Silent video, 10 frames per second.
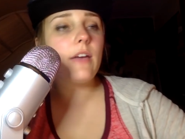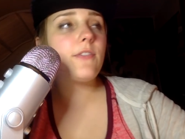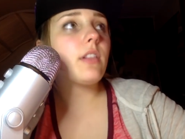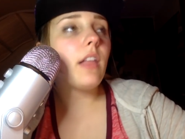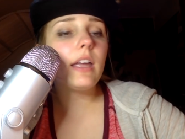If
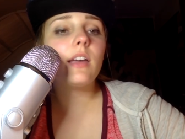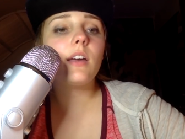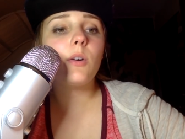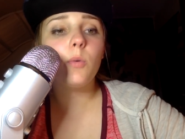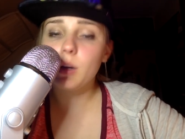you
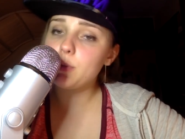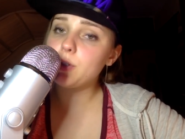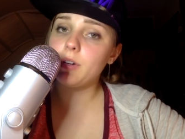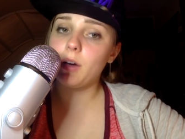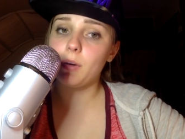like what I'm
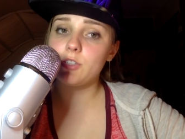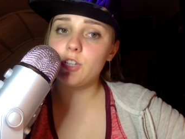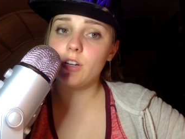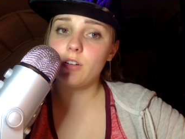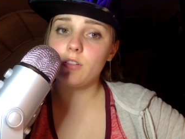doing on my
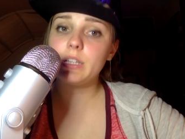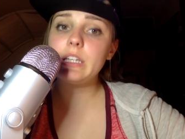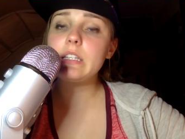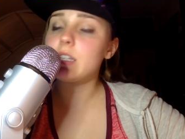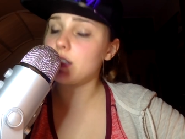channel,
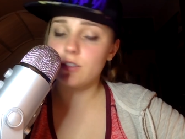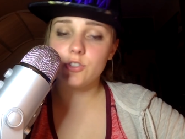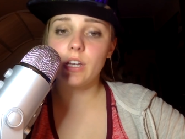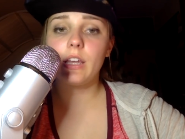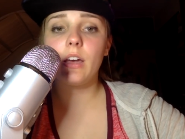please consider
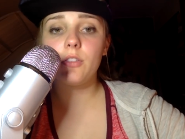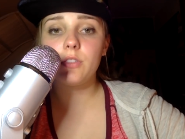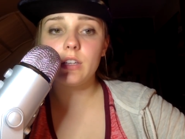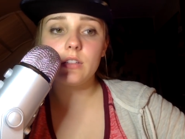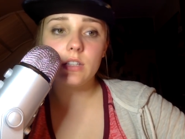checking out
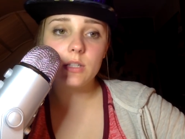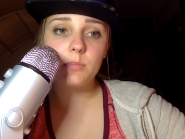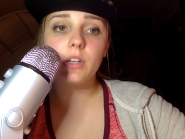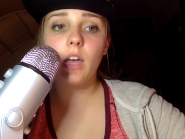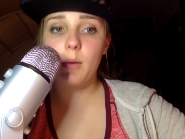the
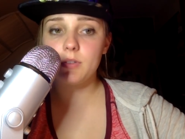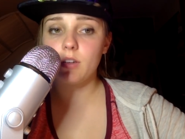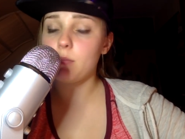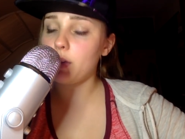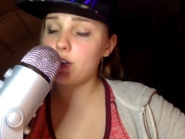Teespring,
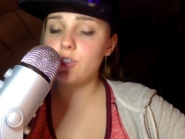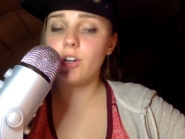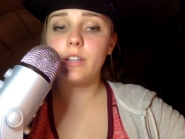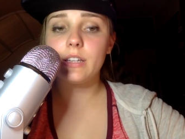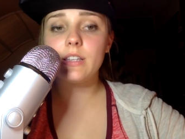Amazon, and
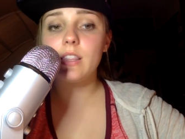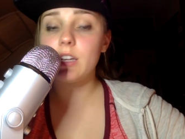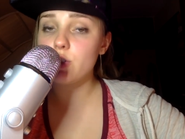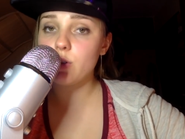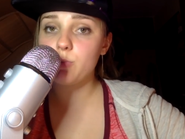Patreon links in the
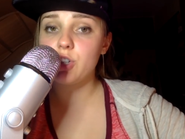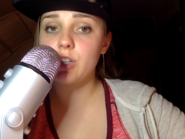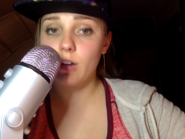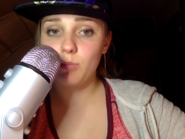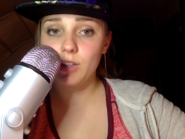
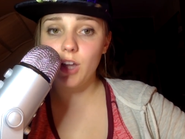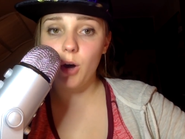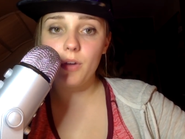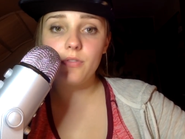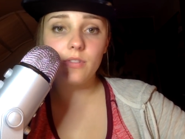description down
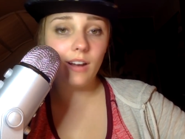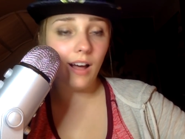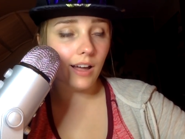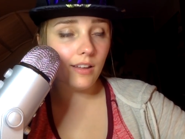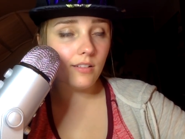below. If
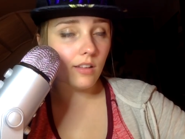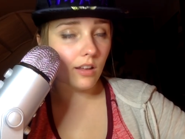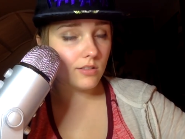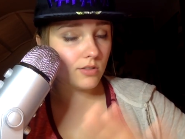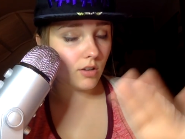not,
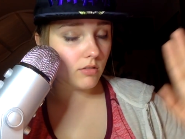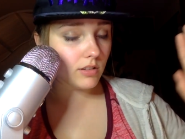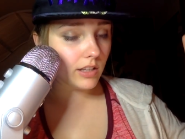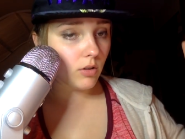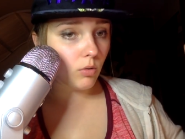that's
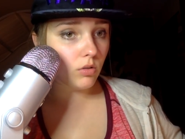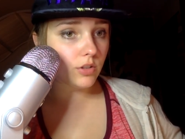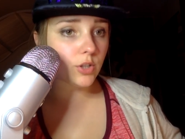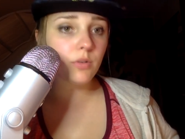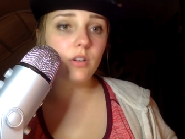totally cool.
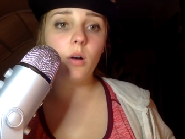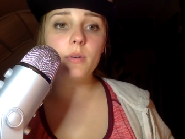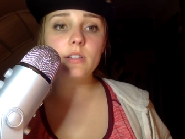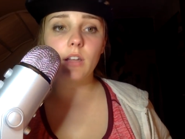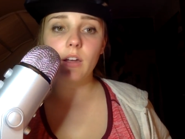You can
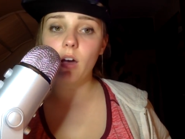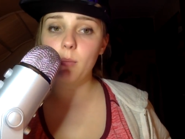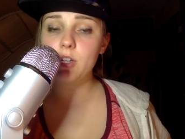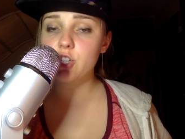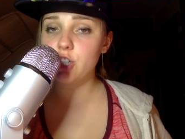always like,
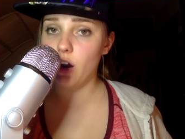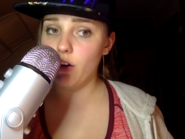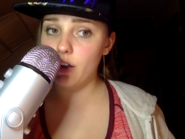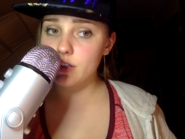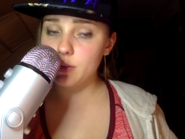comment, share, and